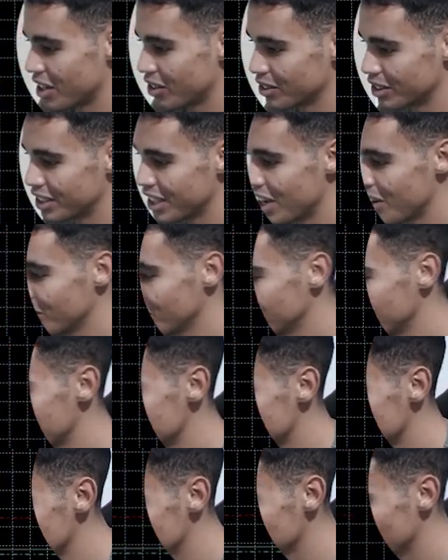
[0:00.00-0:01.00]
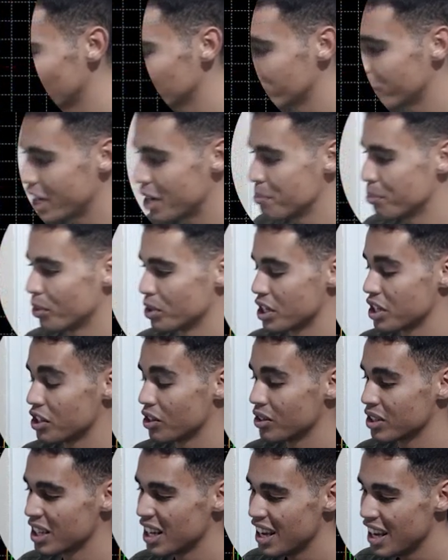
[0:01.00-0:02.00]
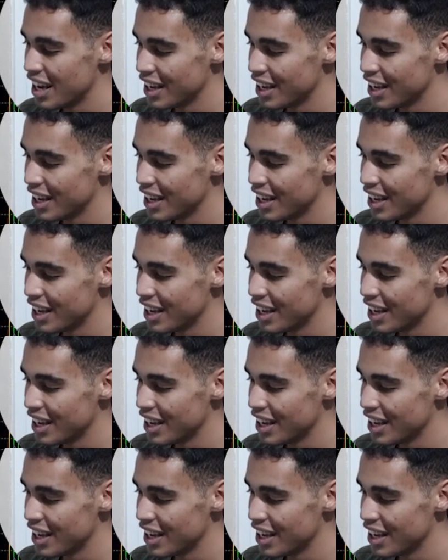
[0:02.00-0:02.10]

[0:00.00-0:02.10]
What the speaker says: out. Now this is opening positions.